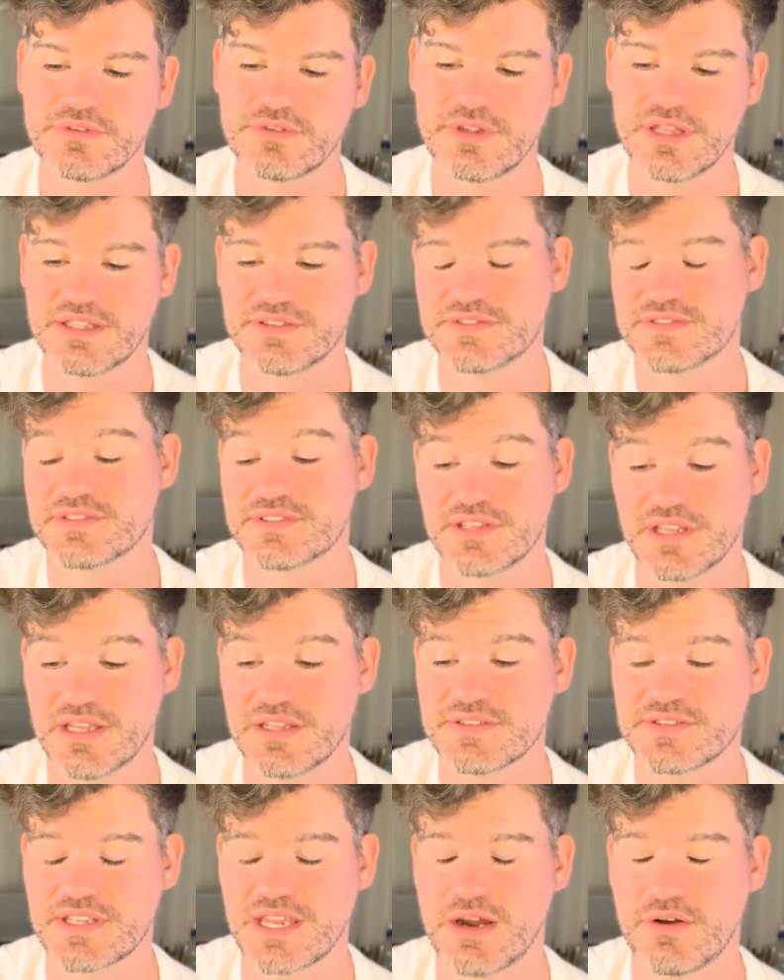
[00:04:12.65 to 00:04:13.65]
and
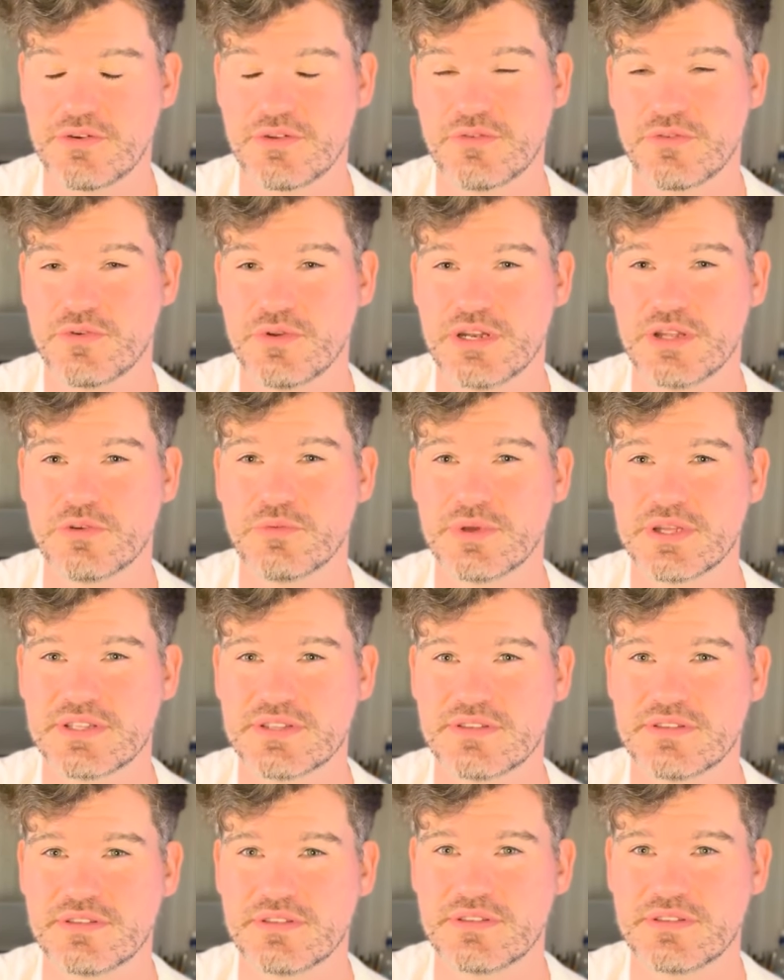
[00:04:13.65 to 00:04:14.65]
it's carried through a little bit
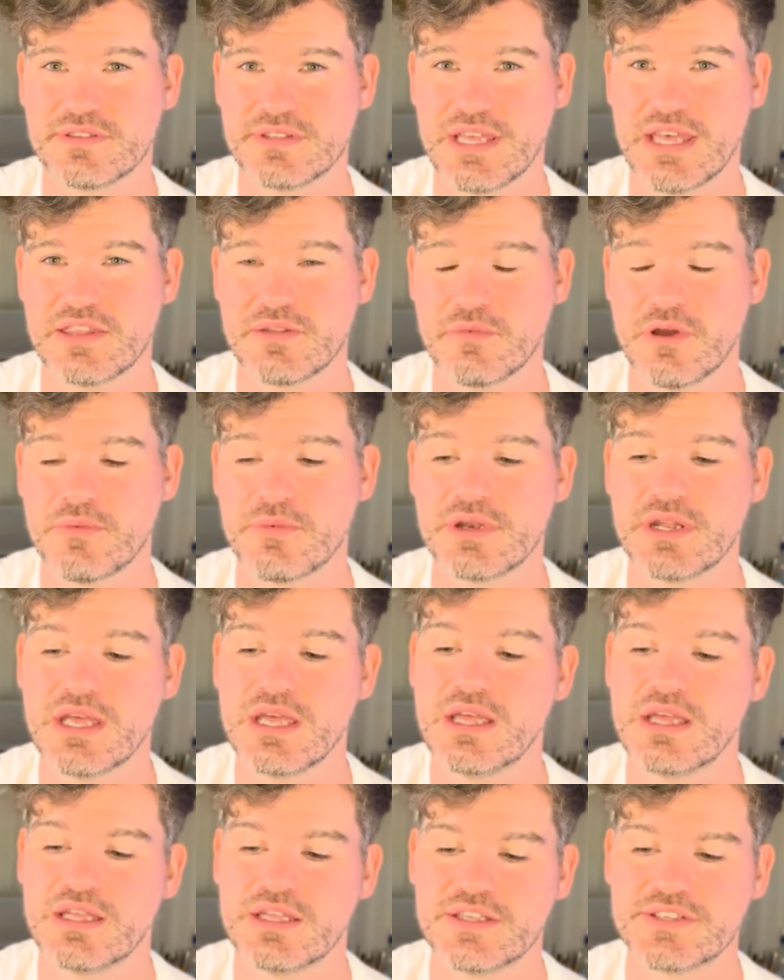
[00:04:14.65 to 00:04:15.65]
at the moment,
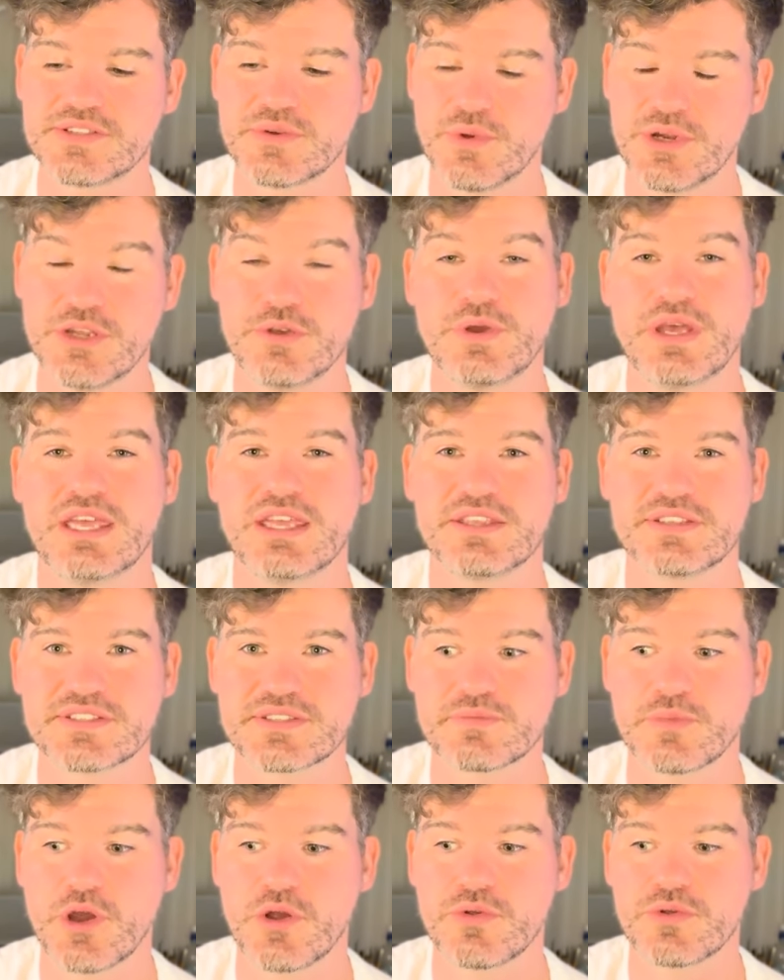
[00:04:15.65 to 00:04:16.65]
is that when you hit
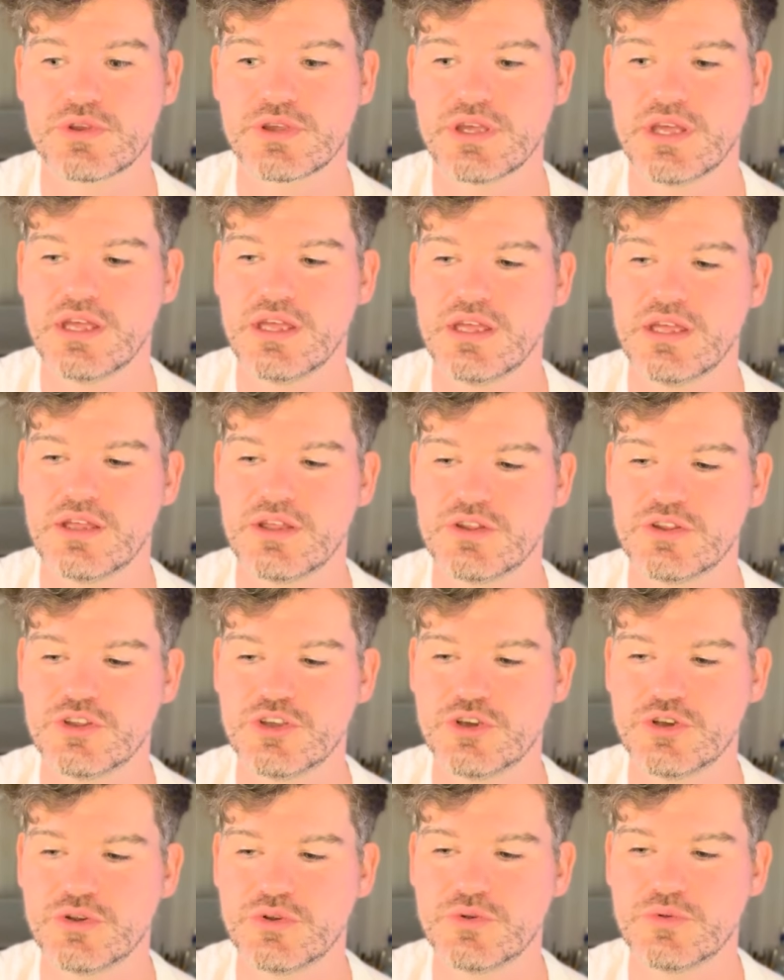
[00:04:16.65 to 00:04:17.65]
smoke,
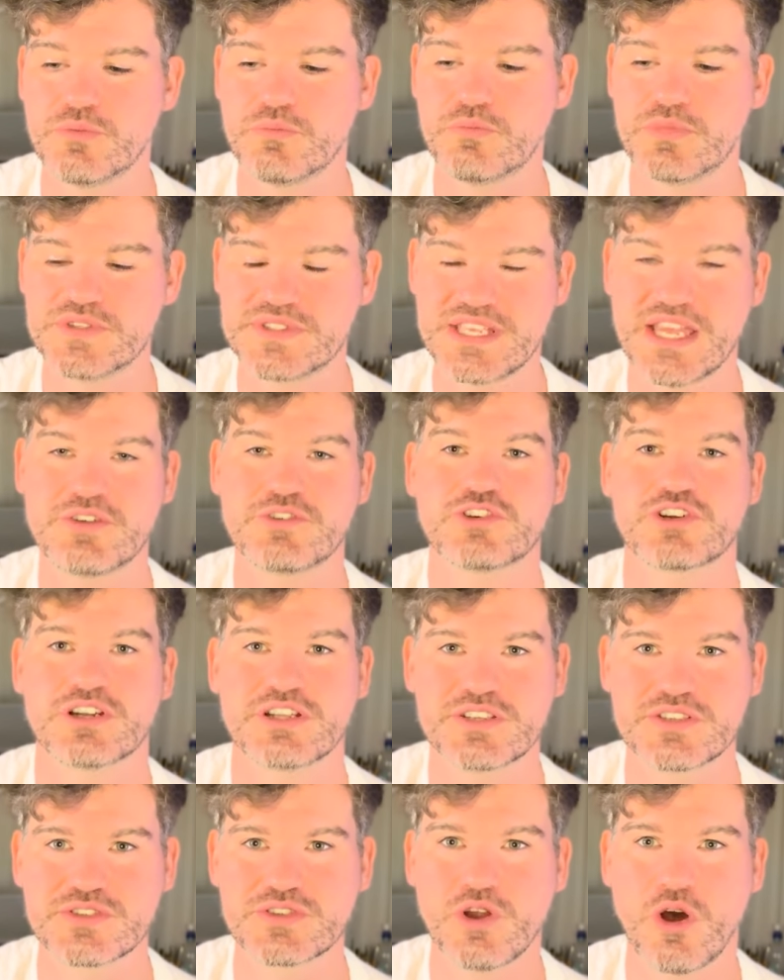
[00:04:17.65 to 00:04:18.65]
you
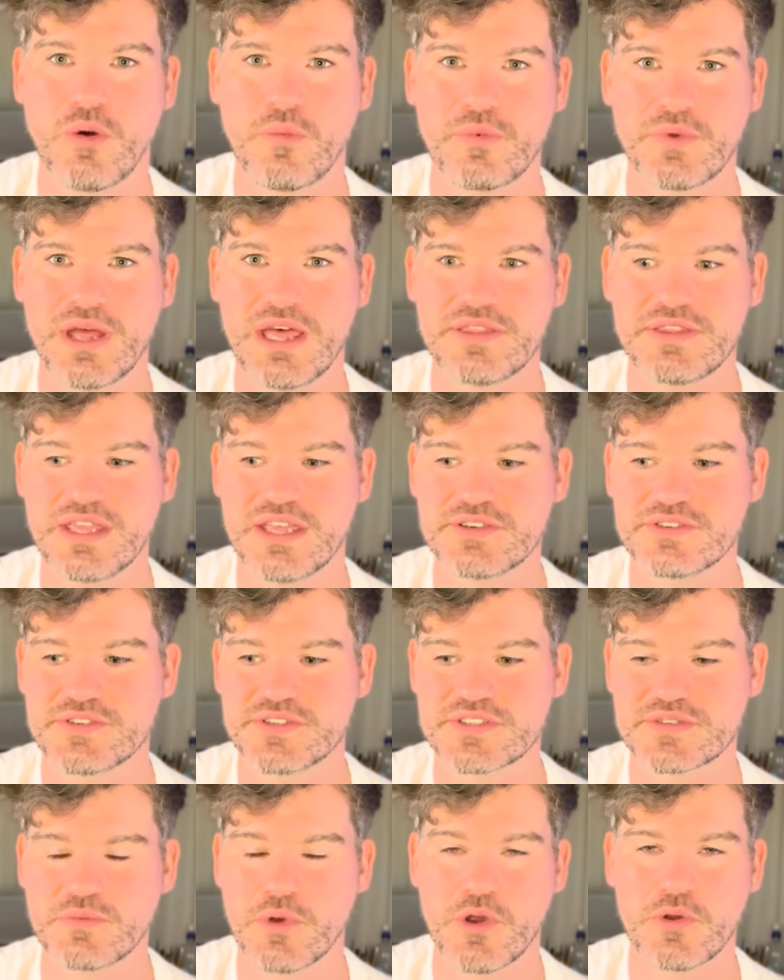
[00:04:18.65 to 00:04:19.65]
potentially stop at the edge of
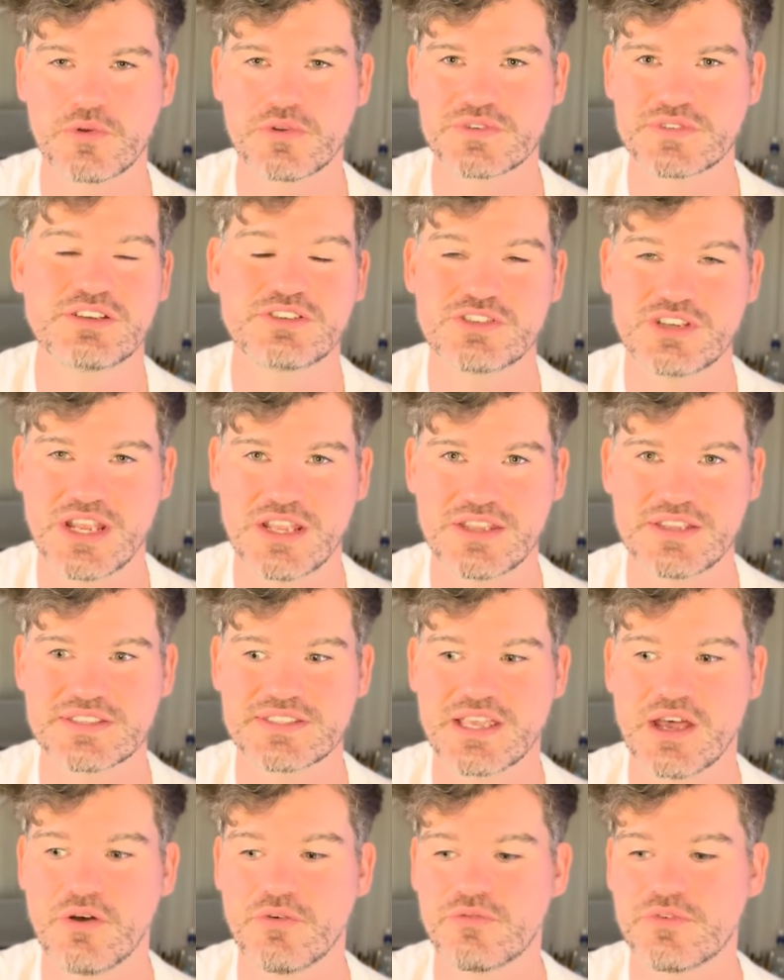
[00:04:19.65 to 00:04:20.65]
the smoke to check
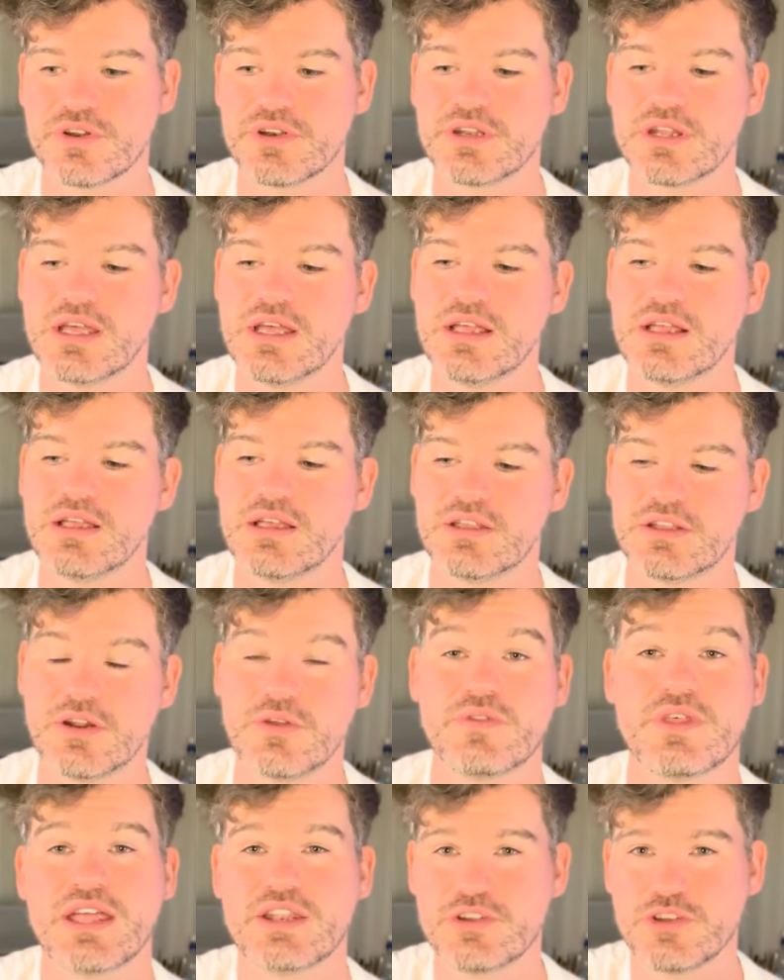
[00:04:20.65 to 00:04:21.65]
yourself, and you
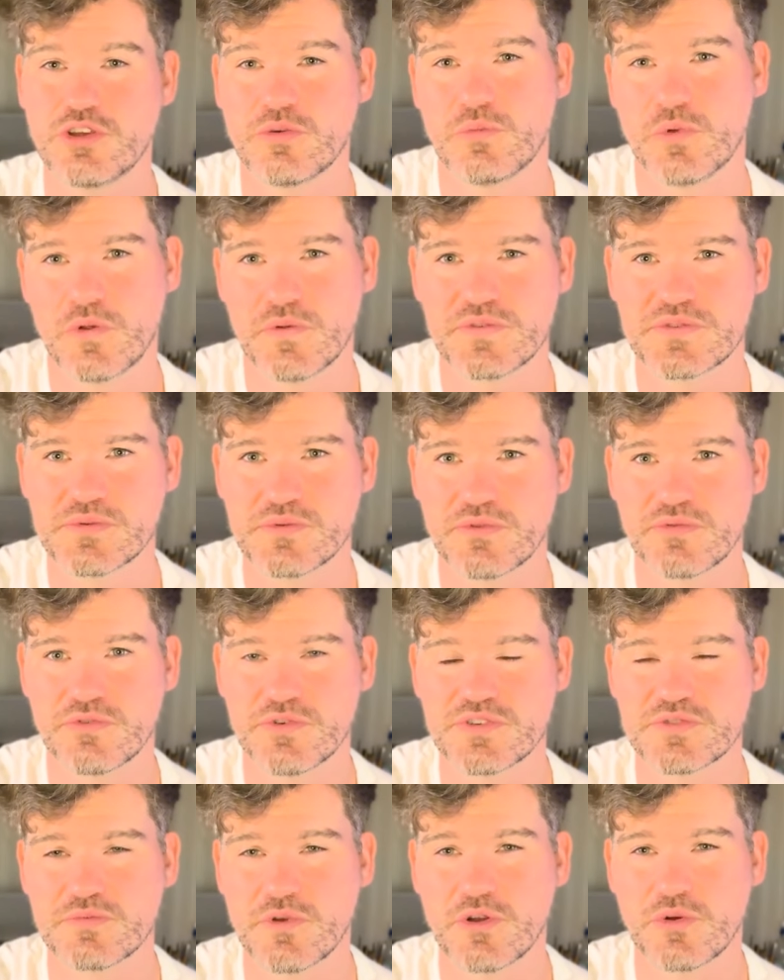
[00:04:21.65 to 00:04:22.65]
know then you can move
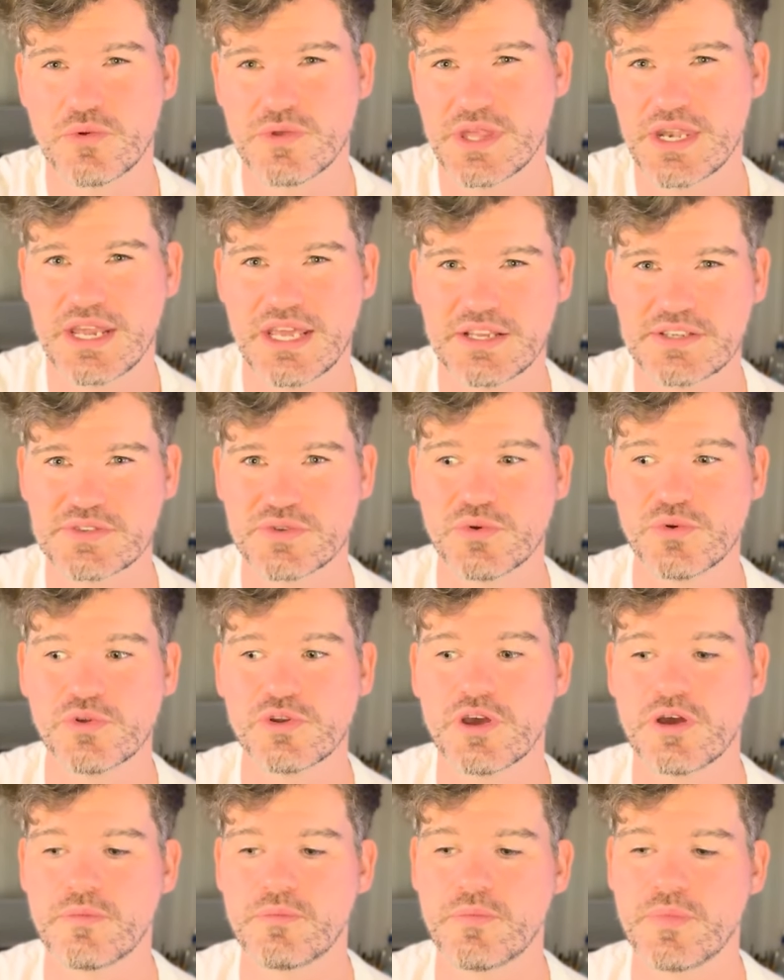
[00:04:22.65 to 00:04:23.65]
through smoke with your next
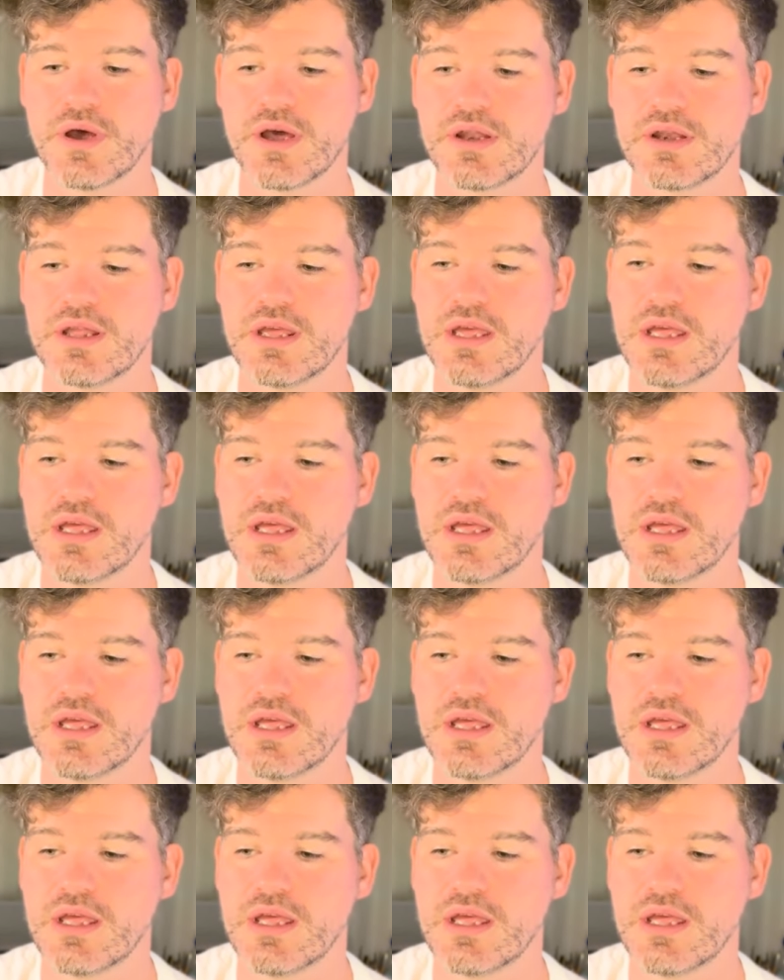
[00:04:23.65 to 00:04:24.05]
order, but